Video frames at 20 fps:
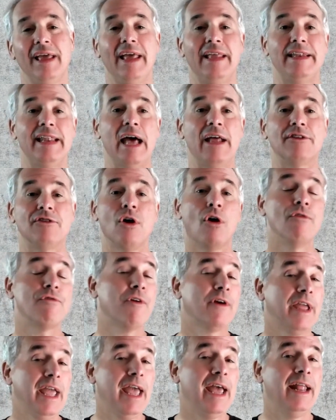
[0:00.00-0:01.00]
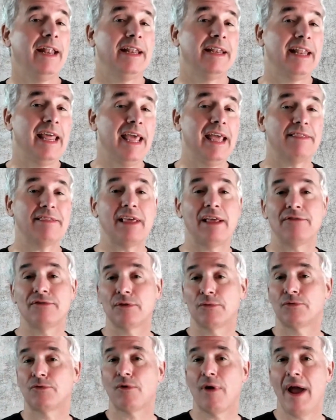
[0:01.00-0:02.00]
Now, don't forget to hit that
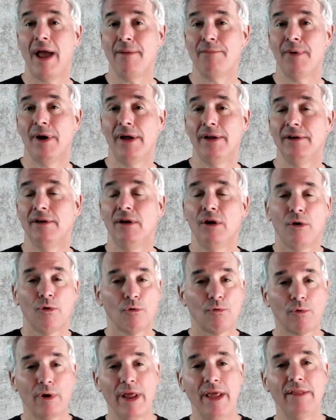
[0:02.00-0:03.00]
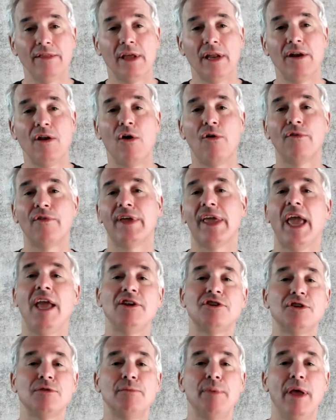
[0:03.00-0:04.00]
subscribe button, ring that
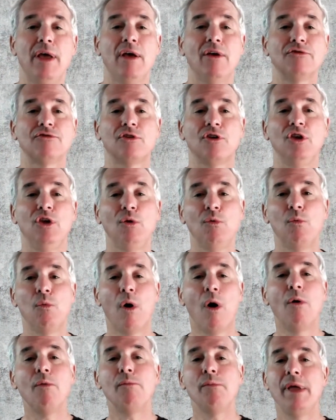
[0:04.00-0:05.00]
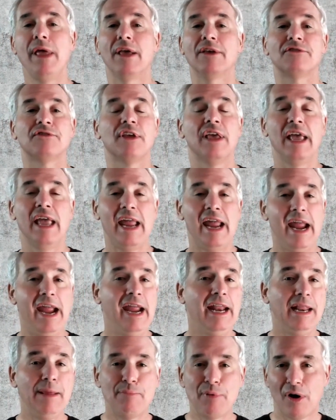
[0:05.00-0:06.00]
notification bell so you won't miss
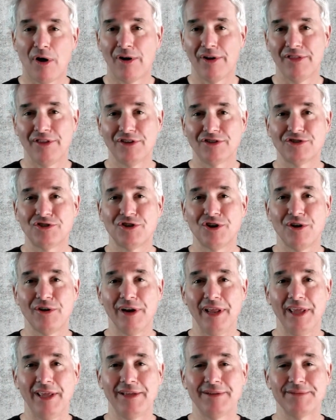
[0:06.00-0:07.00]
any part of this journey.